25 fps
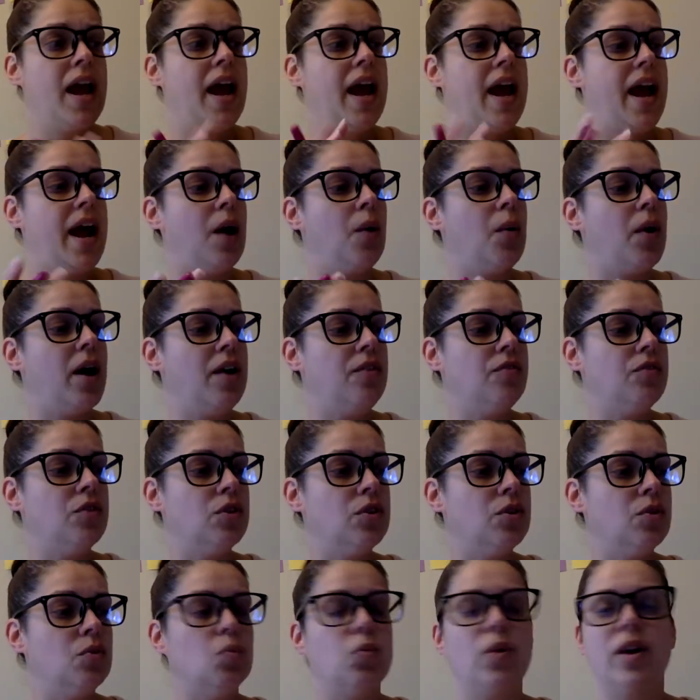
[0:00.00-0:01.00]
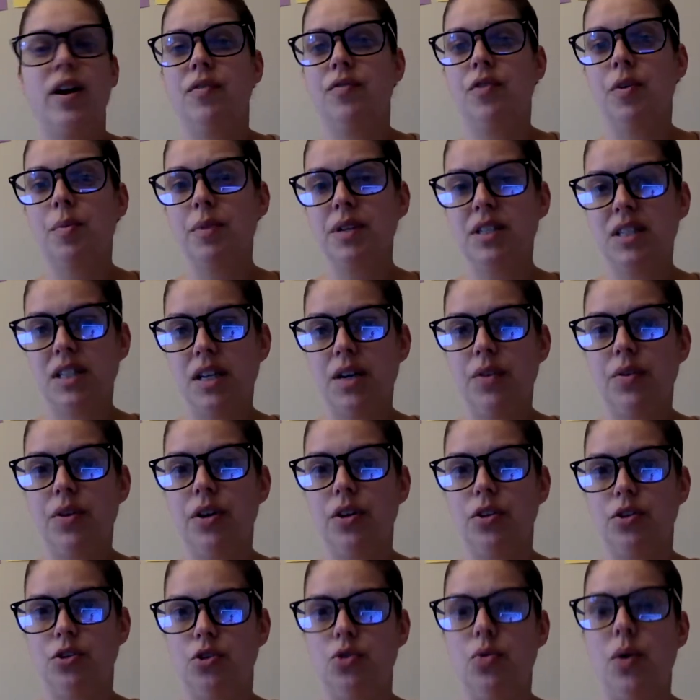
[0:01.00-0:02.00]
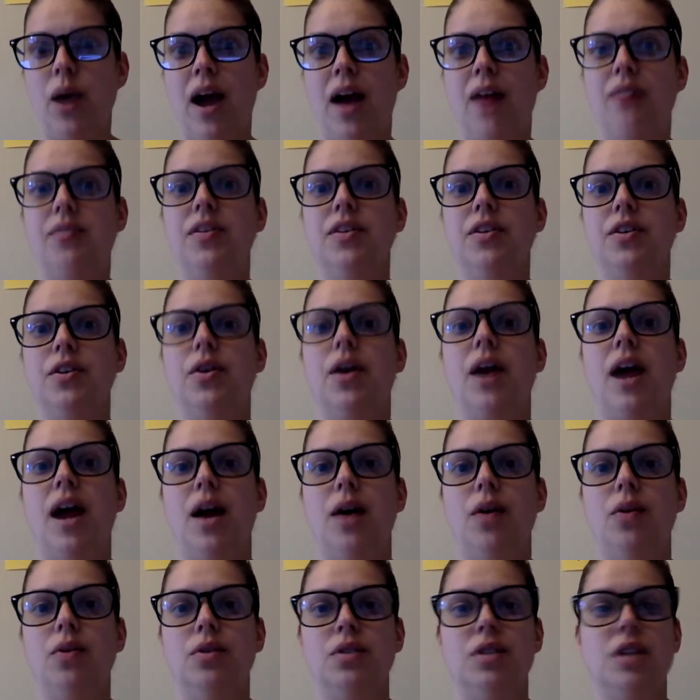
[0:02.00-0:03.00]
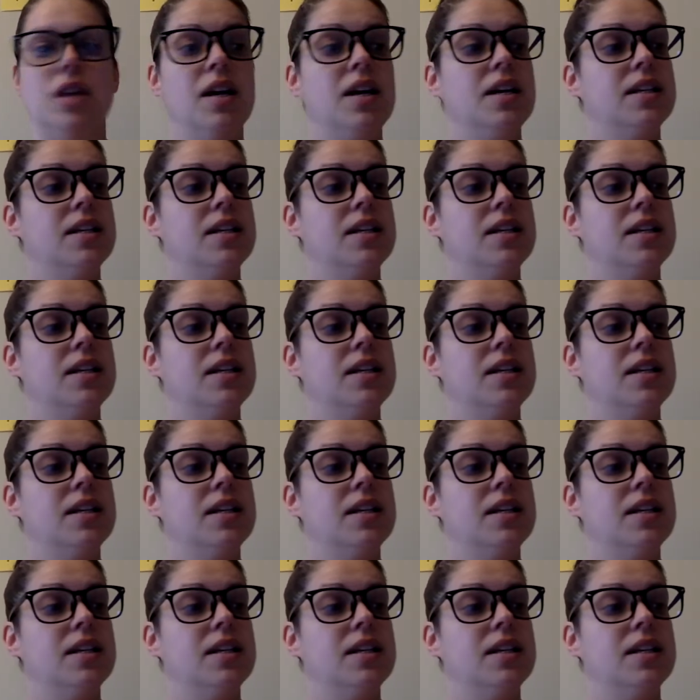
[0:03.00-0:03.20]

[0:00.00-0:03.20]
however, whatever materials you have in your house